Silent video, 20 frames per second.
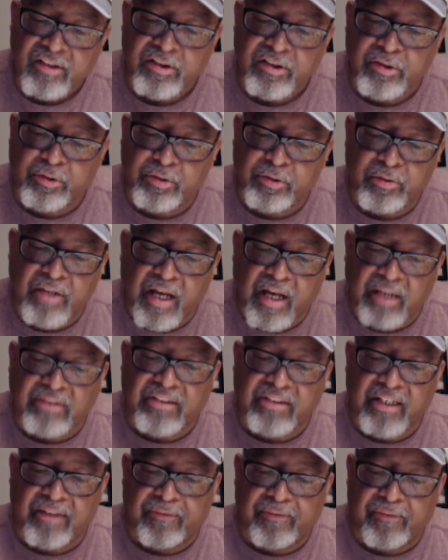You should not
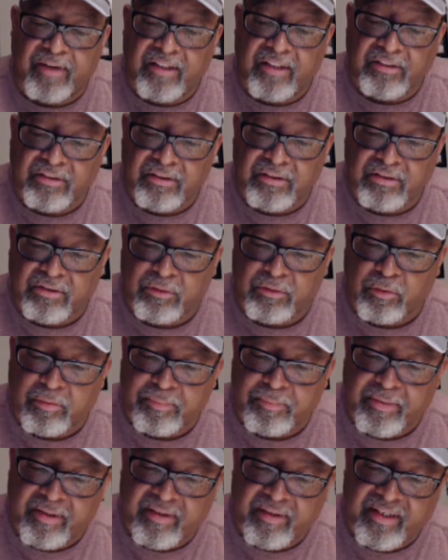take vengeance
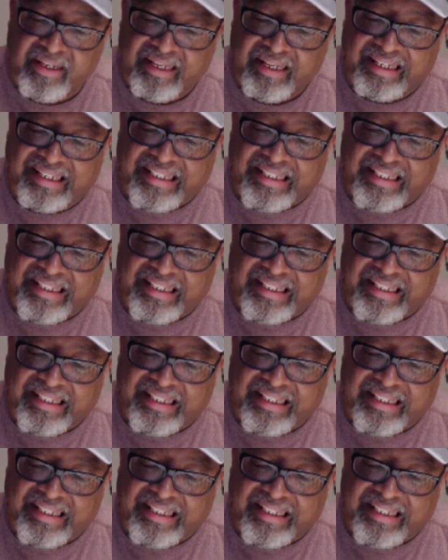nor bear